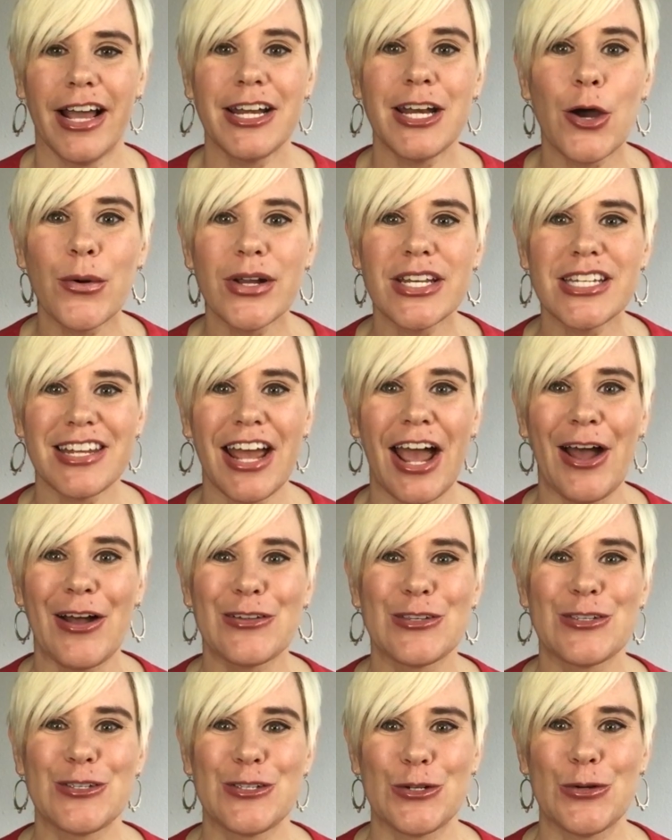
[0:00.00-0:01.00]
I know it
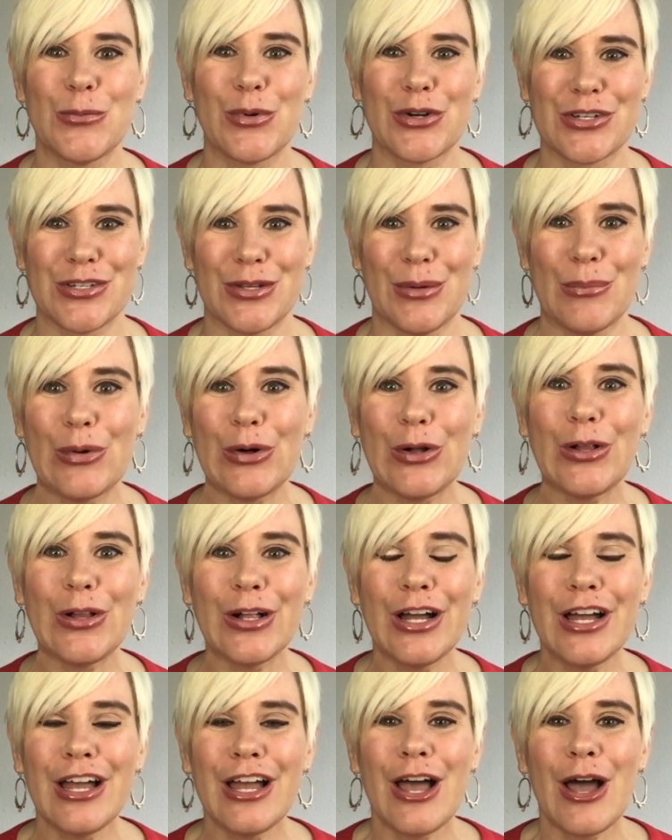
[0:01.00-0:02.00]
sounds super
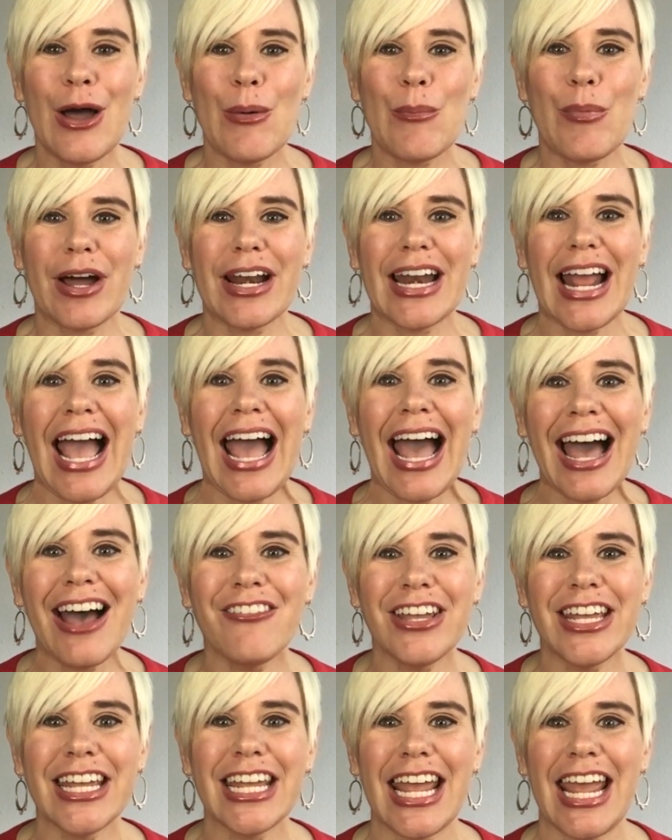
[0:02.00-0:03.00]
simple, but
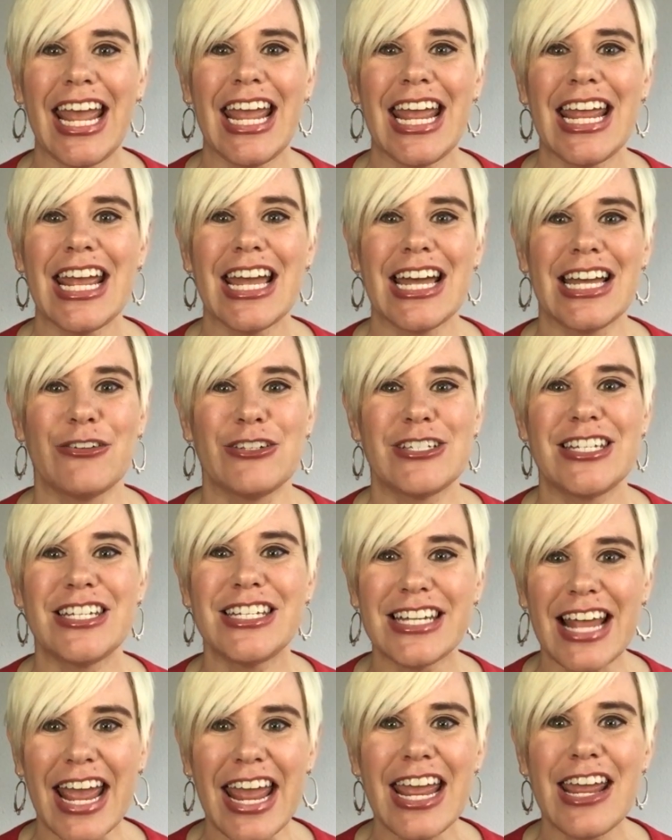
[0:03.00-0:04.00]
having a
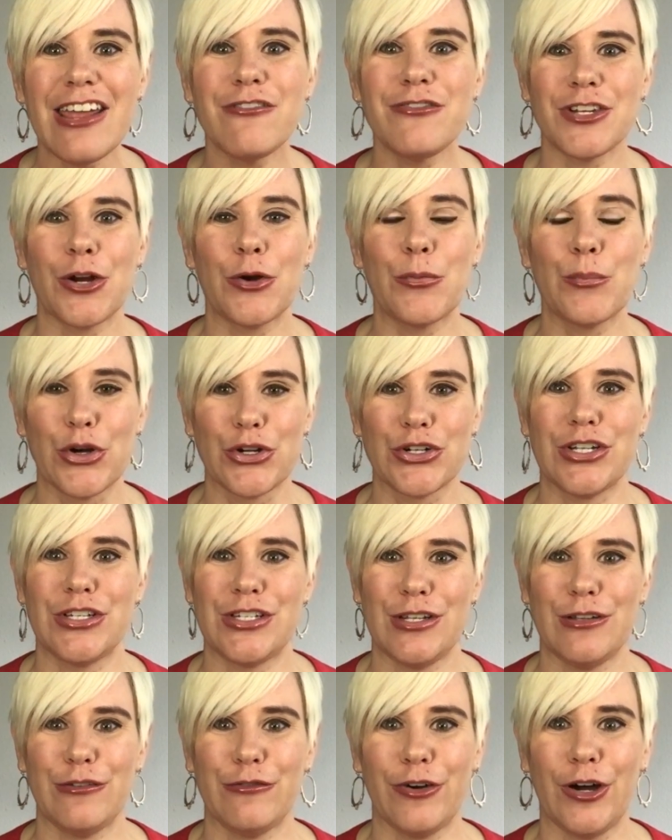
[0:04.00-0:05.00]
saved
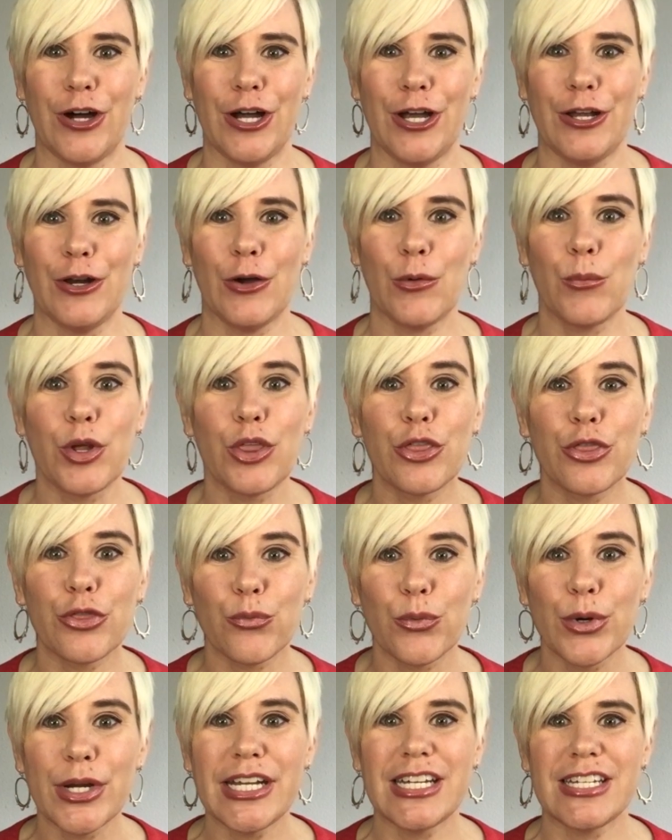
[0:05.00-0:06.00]
emergency fund with
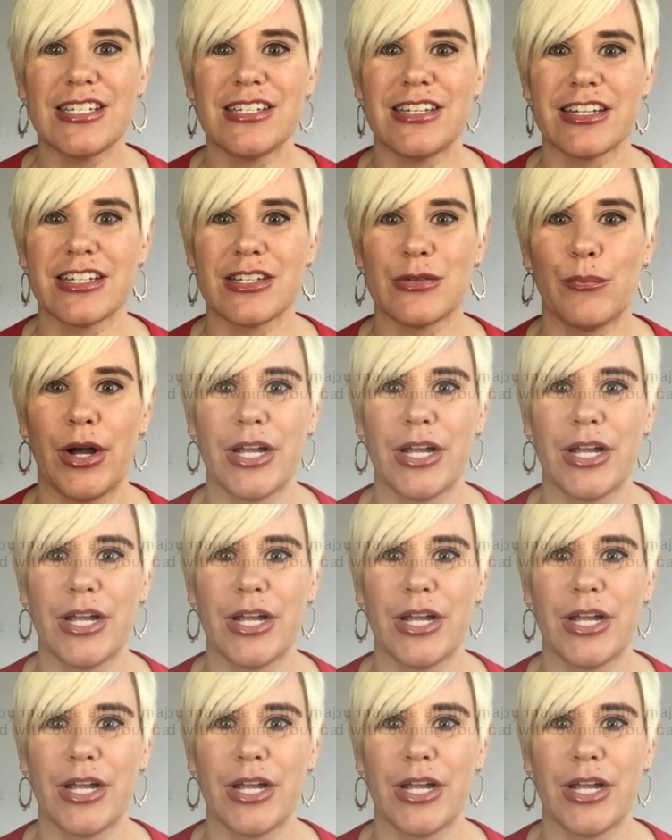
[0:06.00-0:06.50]
3 to 6